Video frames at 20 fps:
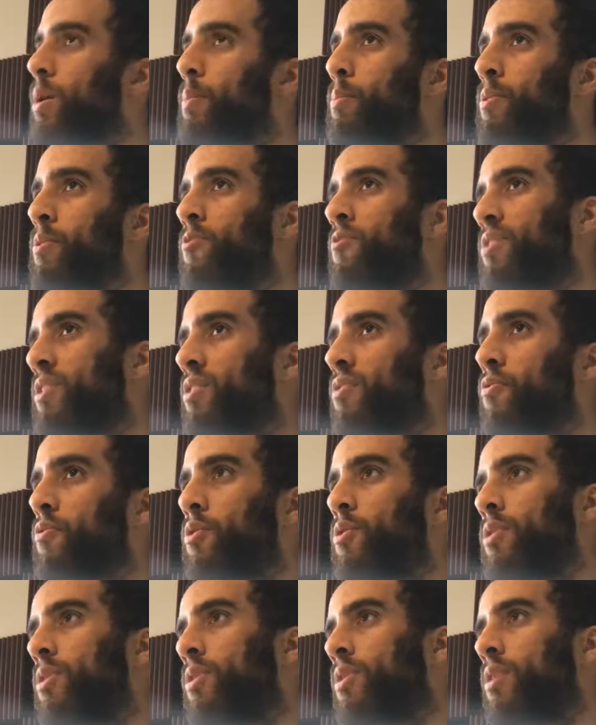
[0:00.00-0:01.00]
move things
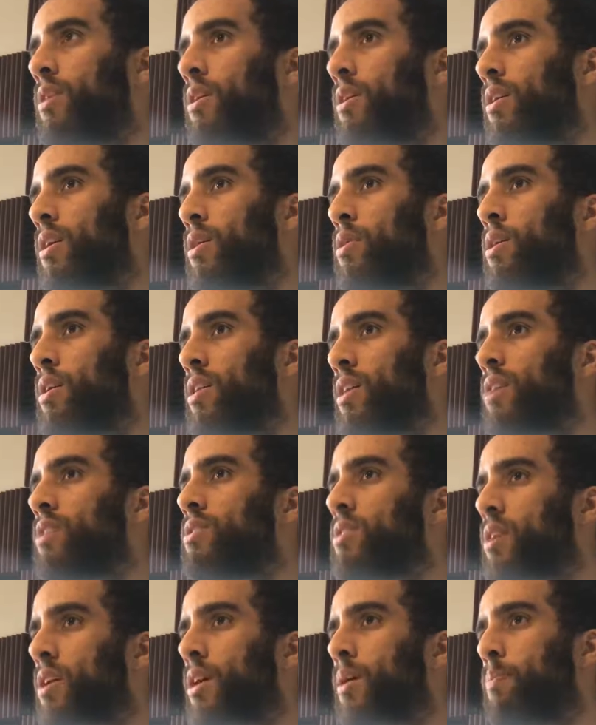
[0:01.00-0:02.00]
forward. I think
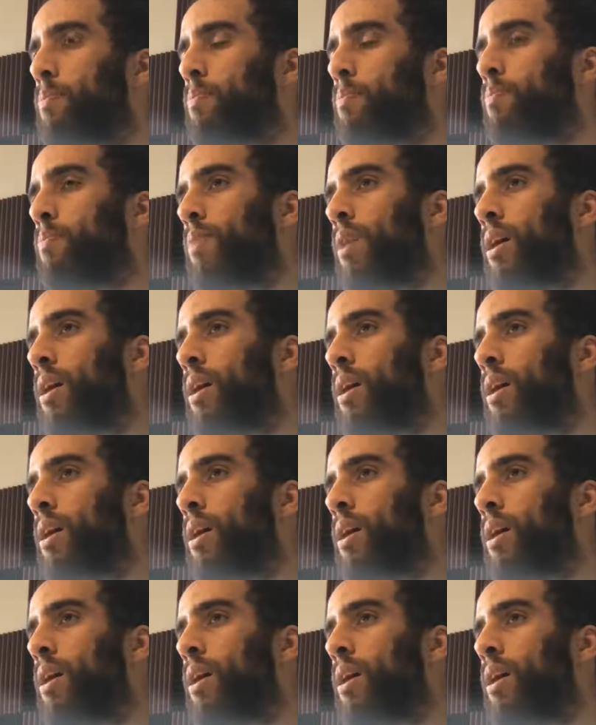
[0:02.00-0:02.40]
that's a